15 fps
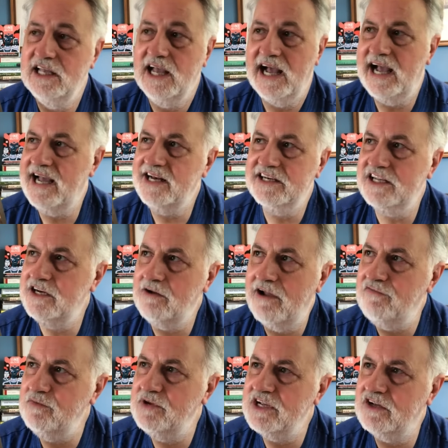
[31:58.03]
And, you know,
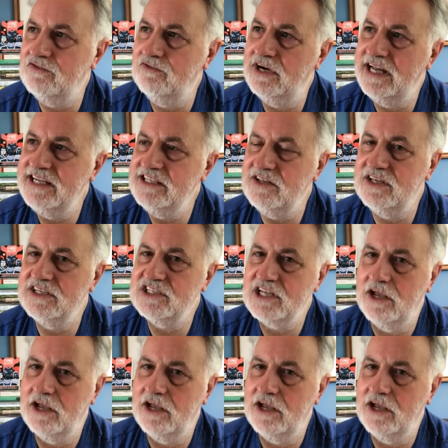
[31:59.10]
everybody can relate to this,